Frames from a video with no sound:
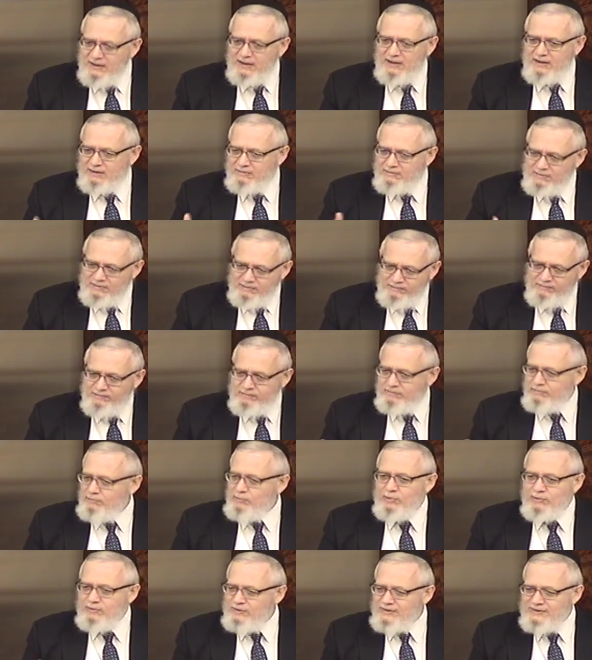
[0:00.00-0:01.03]
They died
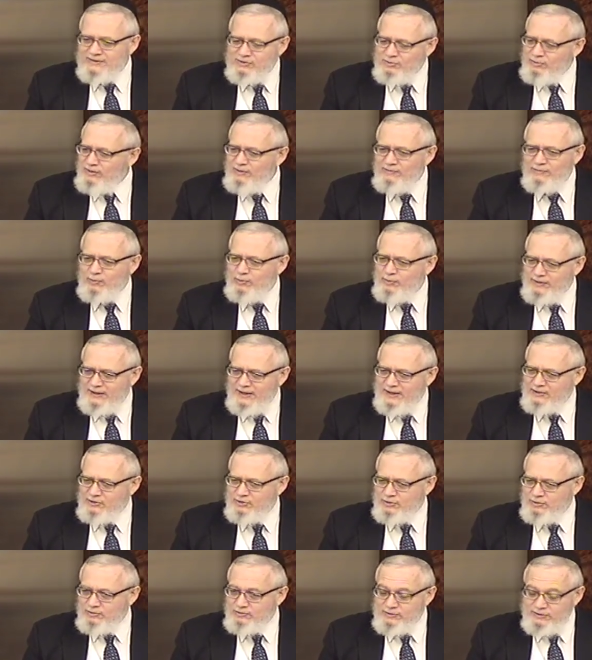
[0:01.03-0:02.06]
well, it's irrelevant whether
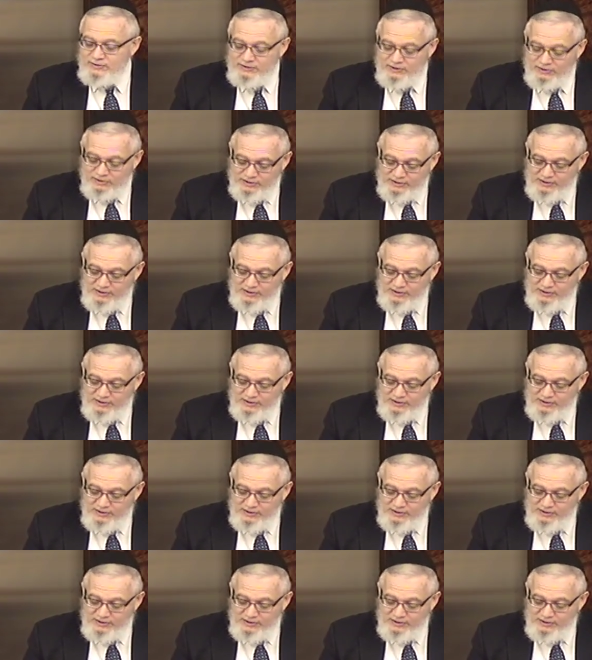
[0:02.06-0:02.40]
they had children.